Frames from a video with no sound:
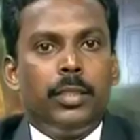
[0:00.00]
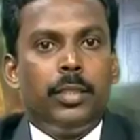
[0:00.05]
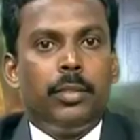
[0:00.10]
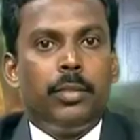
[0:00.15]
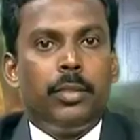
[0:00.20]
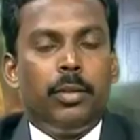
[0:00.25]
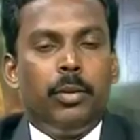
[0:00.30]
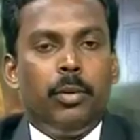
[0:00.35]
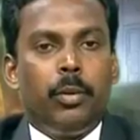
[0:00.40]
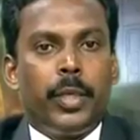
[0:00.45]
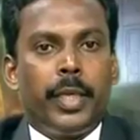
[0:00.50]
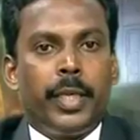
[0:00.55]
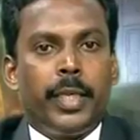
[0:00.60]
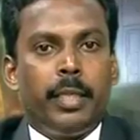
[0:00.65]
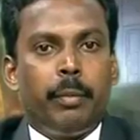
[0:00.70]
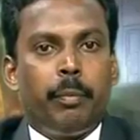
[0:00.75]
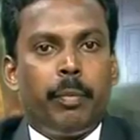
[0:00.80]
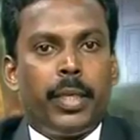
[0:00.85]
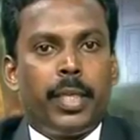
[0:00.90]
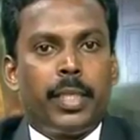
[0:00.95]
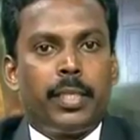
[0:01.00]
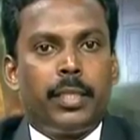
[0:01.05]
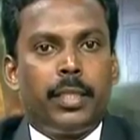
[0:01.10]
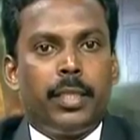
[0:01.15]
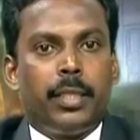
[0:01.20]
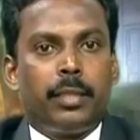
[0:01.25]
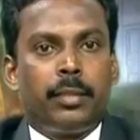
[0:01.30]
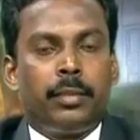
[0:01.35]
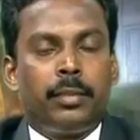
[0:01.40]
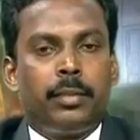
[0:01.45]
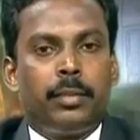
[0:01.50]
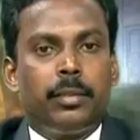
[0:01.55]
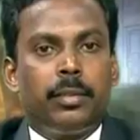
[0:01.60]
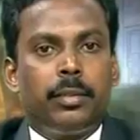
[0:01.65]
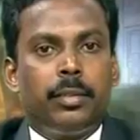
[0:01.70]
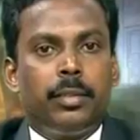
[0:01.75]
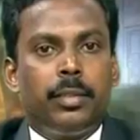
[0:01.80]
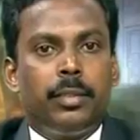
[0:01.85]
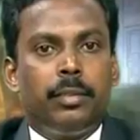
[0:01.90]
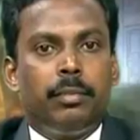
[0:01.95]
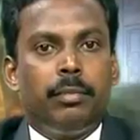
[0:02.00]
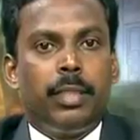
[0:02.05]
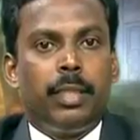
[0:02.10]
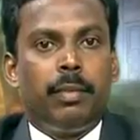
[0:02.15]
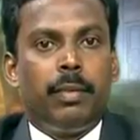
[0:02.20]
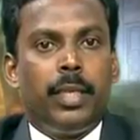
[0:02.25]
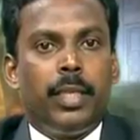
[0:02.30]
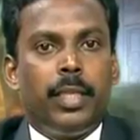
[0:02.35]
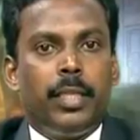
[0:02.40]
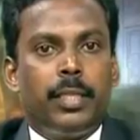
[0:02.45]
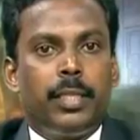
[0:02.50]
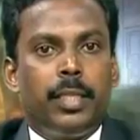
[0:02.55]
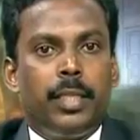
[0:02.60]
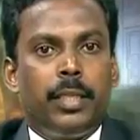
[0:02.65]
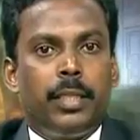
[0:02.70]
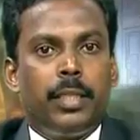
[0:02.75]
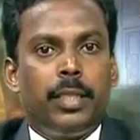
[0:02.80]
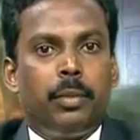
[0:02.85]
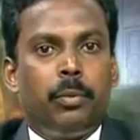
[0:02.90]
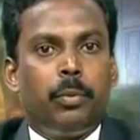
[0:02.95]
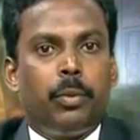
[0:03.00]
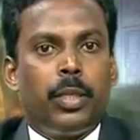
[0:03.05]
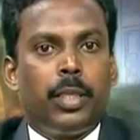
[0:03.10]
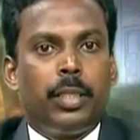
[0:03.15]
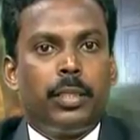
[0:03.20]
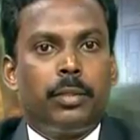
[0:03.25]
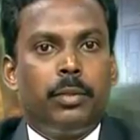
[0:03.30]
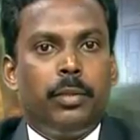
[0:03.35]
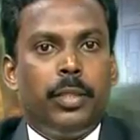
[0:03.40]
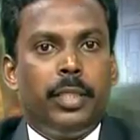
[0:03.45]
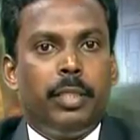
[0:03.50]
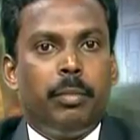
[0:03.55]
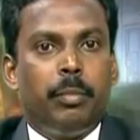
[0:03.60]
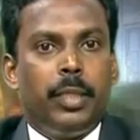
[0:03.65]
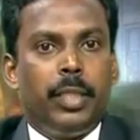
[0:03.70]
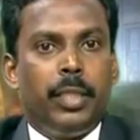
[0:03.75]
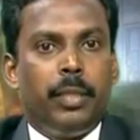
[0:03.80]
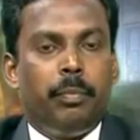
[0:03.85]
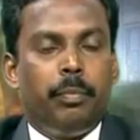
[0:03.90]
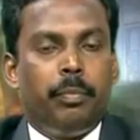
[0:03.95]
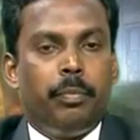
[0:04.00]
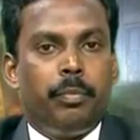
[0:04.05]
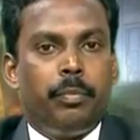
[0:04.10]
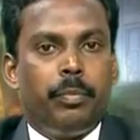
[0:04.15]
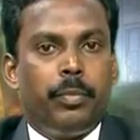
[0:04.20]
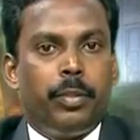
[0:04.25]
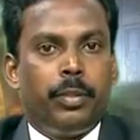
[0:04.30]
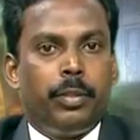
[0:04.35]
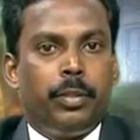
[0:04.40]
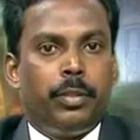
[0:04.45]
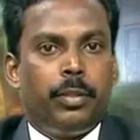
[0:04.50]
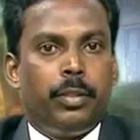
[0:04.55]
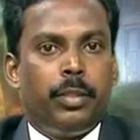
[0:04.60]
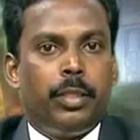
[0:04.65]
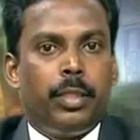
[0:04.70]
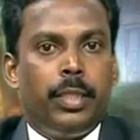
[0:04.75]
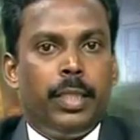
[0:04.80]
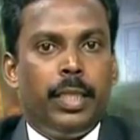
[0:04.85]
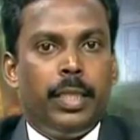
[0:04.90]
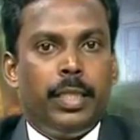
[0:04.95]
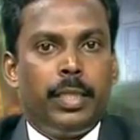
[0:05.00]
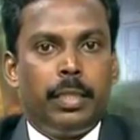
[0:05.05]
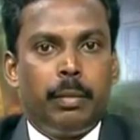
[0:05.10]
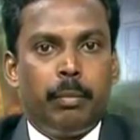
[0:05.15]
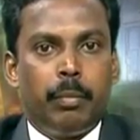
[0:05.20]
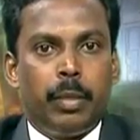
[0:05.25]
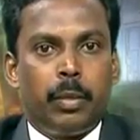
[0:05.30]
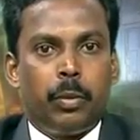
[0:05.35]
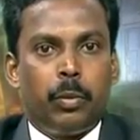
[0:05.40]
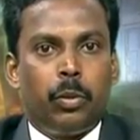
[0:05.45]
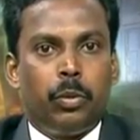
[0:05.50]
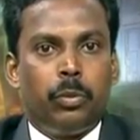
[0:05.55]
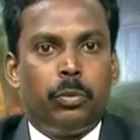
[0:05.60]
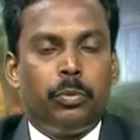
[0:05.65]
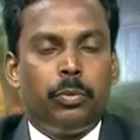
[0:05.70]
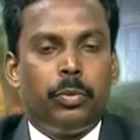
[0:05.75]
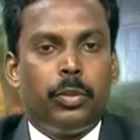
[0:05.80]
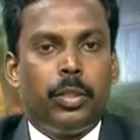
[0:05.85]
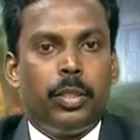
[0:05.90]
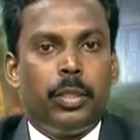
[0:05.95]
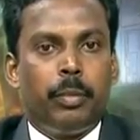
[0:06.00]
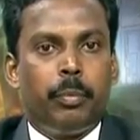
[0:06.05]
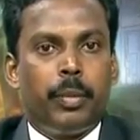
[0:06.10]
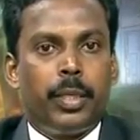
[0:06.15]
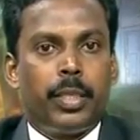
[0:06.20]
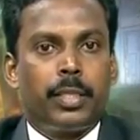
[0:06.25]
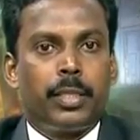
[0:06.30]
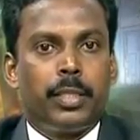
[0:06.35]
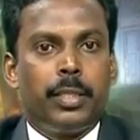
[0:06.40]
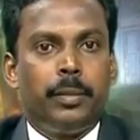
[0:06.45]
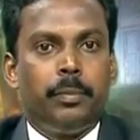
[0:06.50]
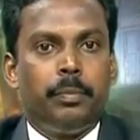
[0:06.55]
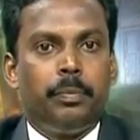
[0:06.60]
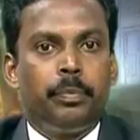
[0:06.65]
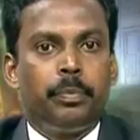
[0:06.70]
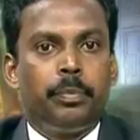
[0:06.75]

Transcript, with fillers: So, now looking at the parser we have already seen that what is going to be the uh, the simple role of uh, the parser.